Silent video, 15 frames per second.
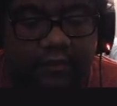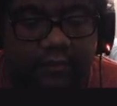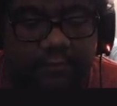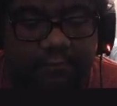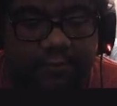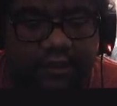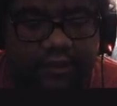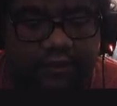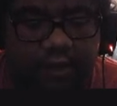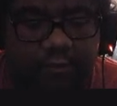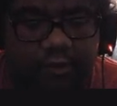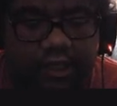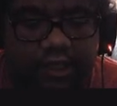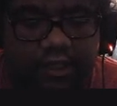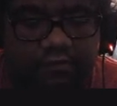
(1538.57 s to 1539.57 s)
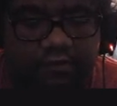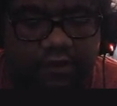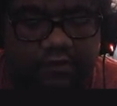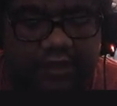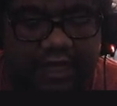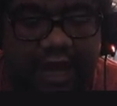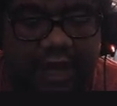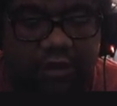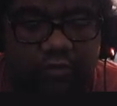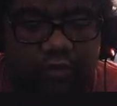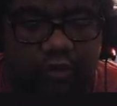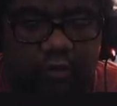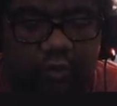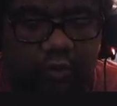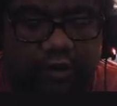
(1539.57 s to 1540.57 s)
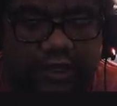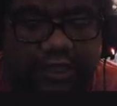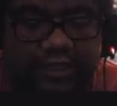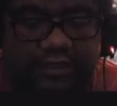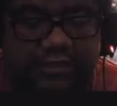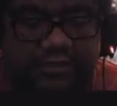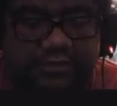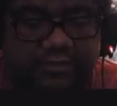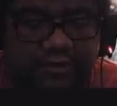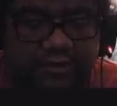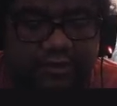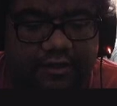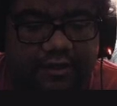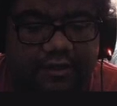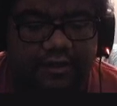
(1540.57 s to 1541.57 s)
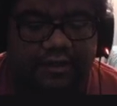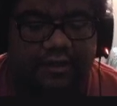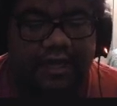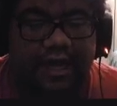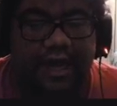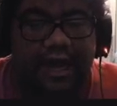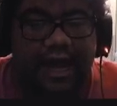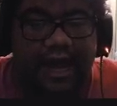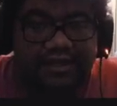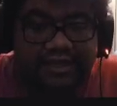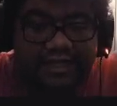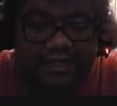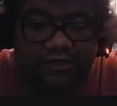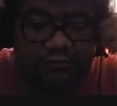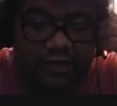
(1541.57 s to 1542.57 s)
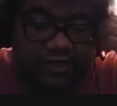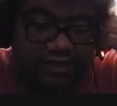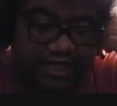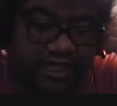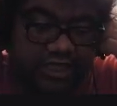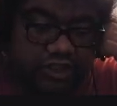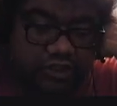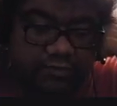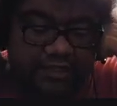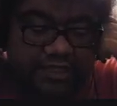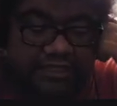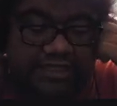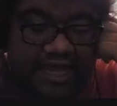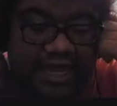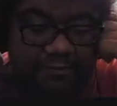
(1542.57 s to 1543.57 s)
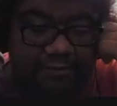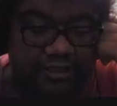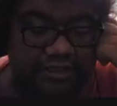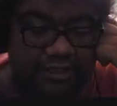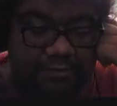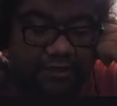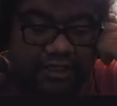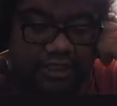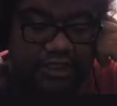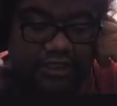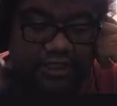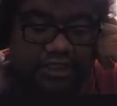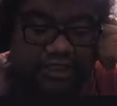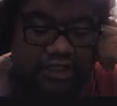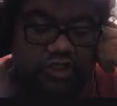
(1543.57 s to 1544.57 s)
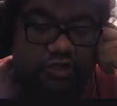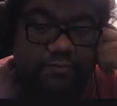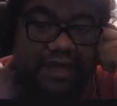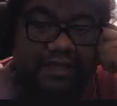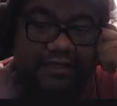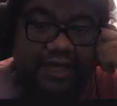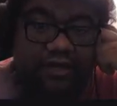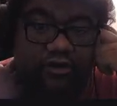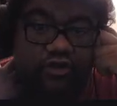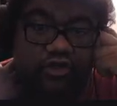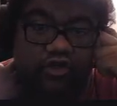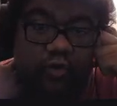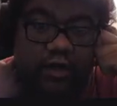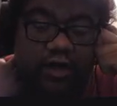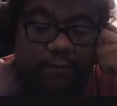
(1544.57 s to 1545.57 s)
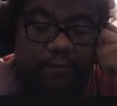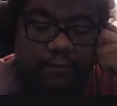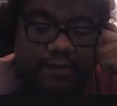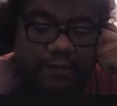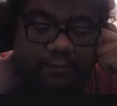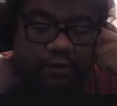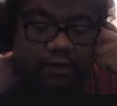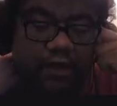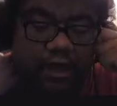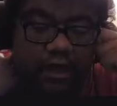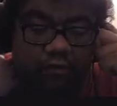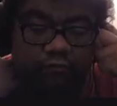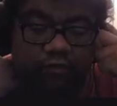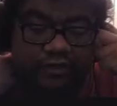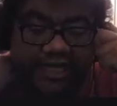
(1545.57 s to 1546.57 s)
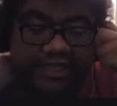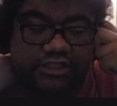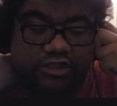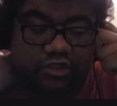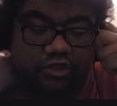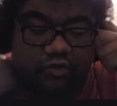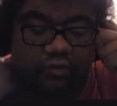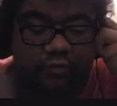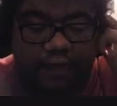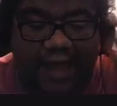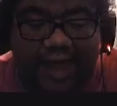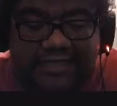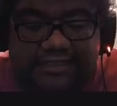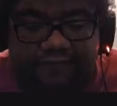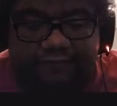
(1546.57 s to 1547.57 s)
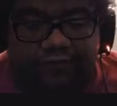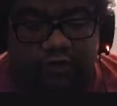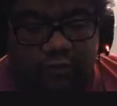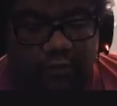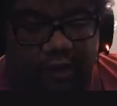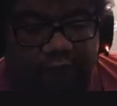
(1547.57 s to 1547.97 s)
But they were here all night. I don't know who Ori is. I think it's one of the issues with this game, because some of the decisions you make later to join up with people relates to as if you have